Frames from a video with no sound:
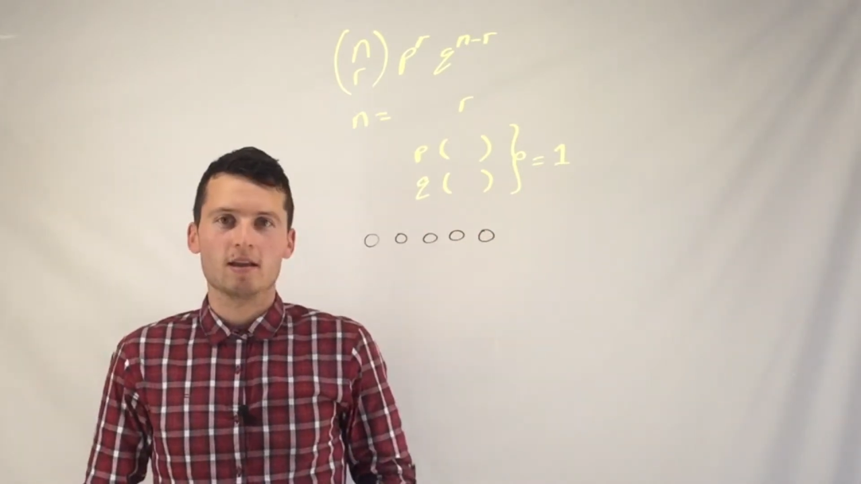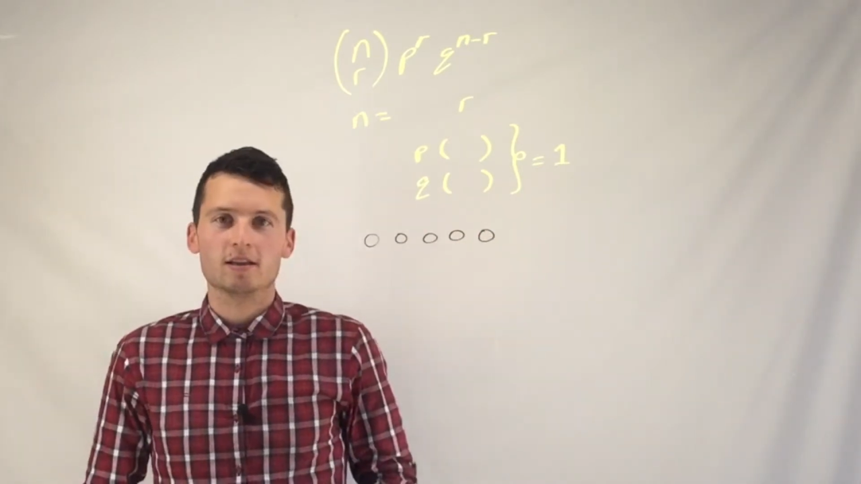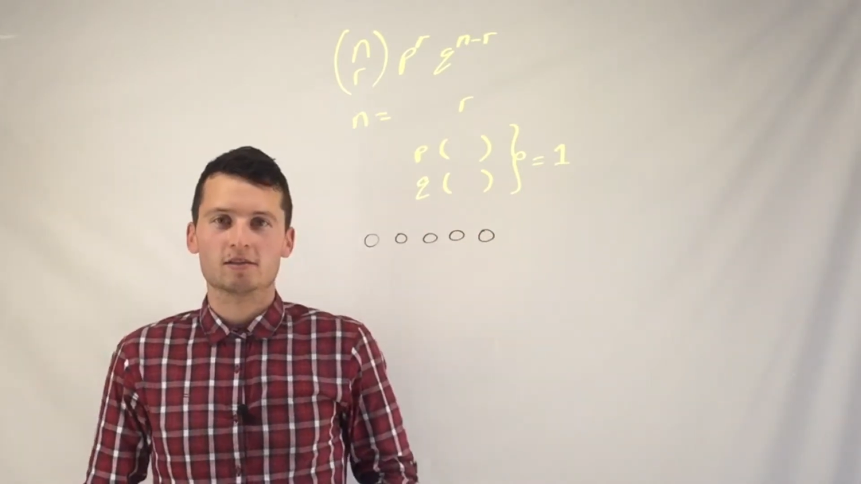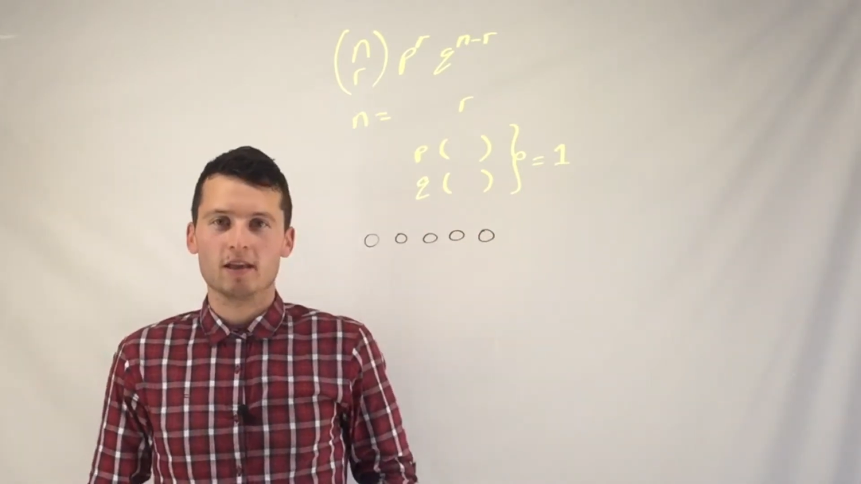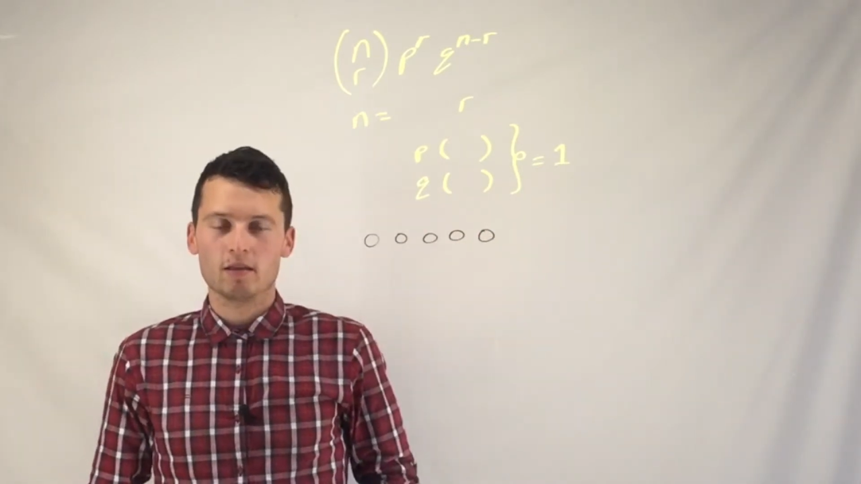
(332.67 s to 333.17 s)

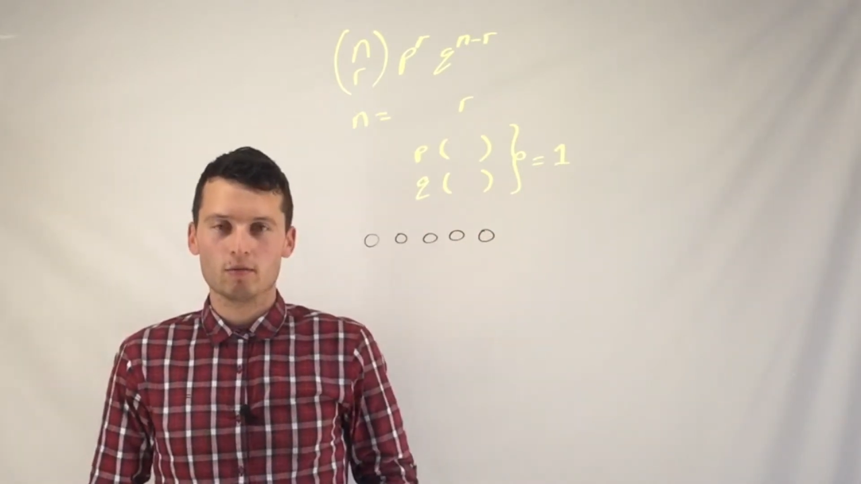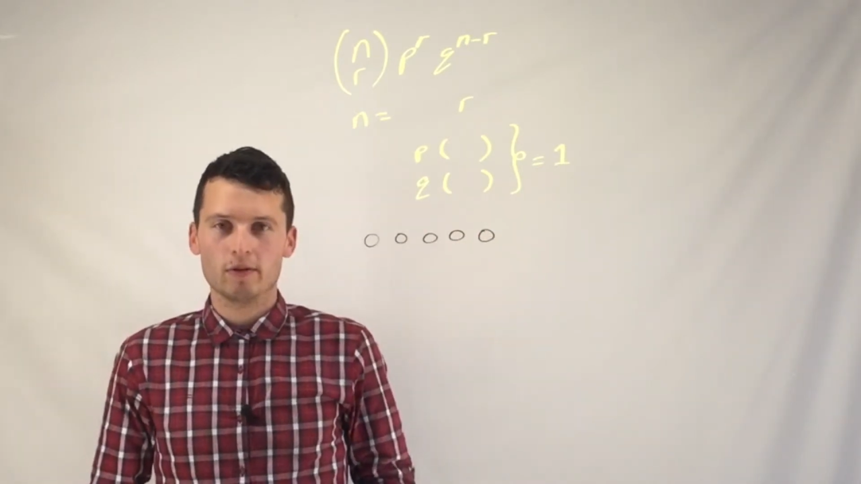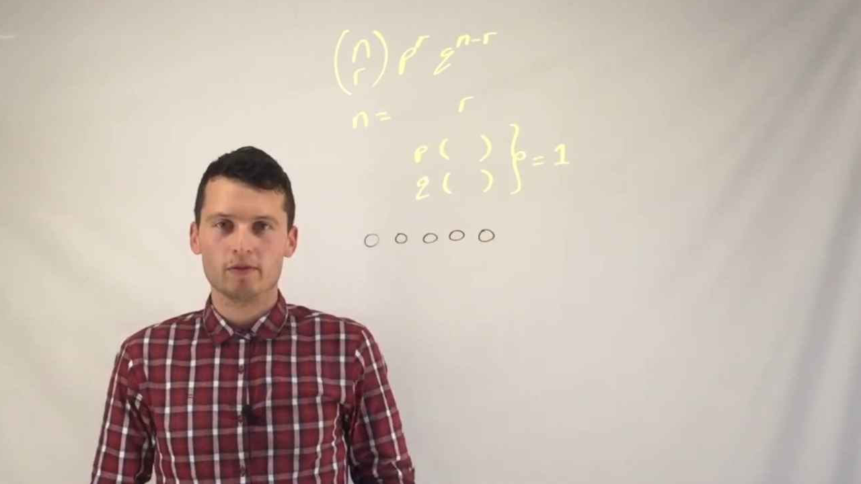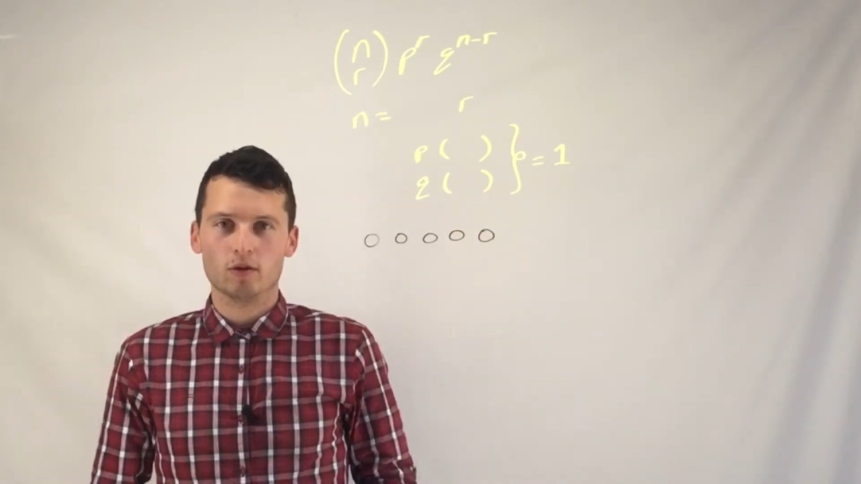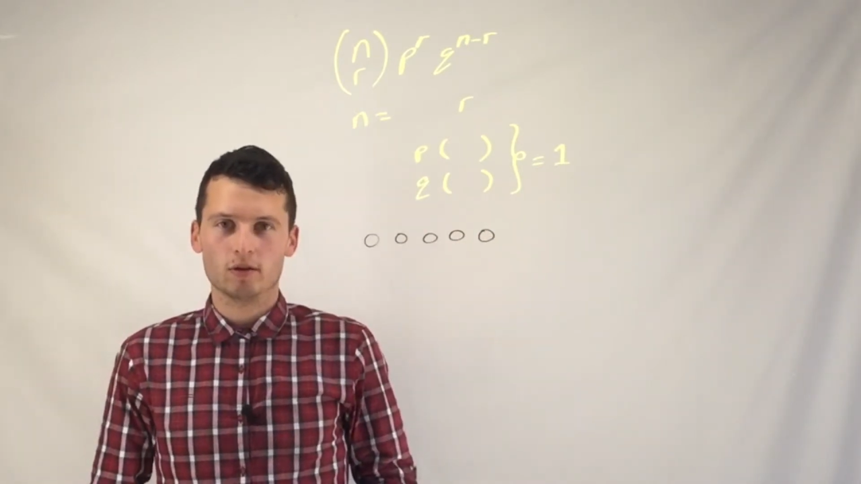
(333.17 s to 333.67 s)
So now that
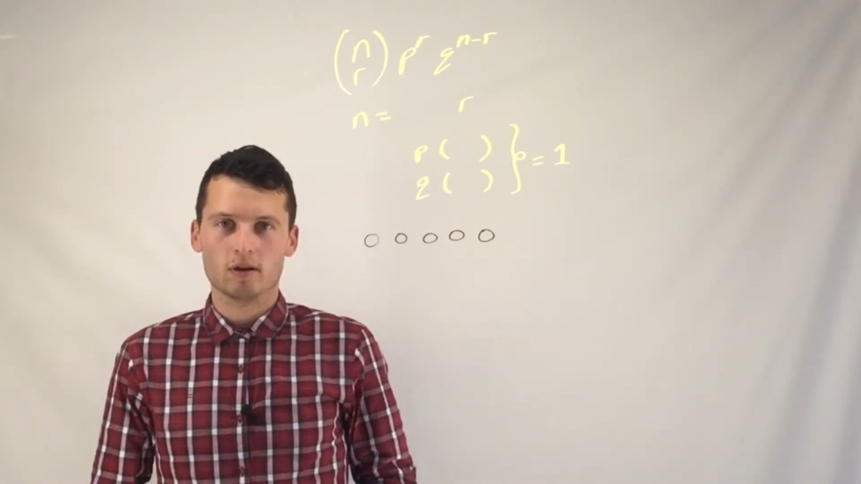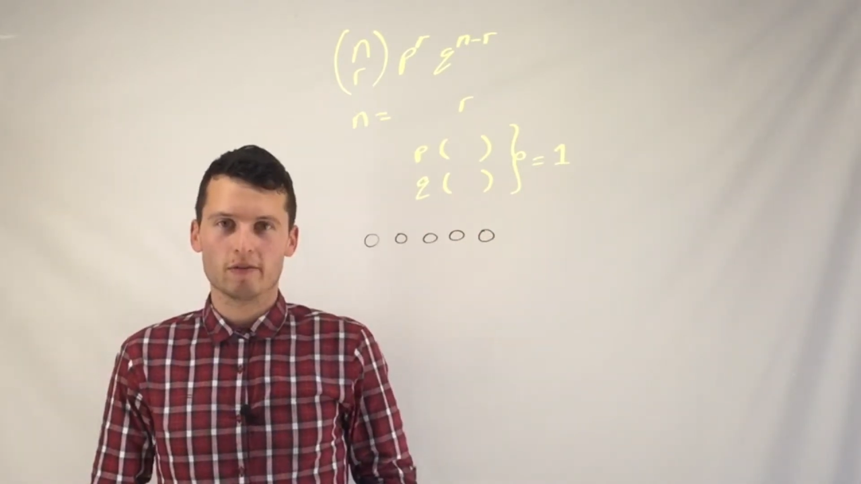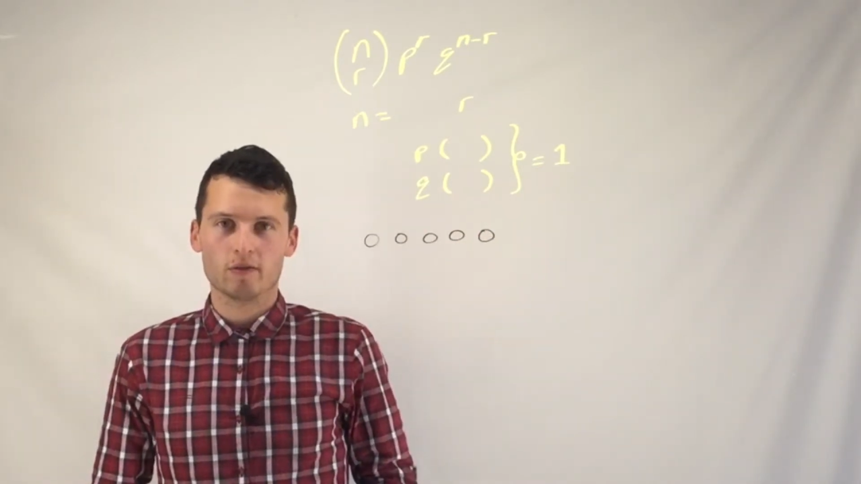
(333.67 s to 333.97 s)
we've noted our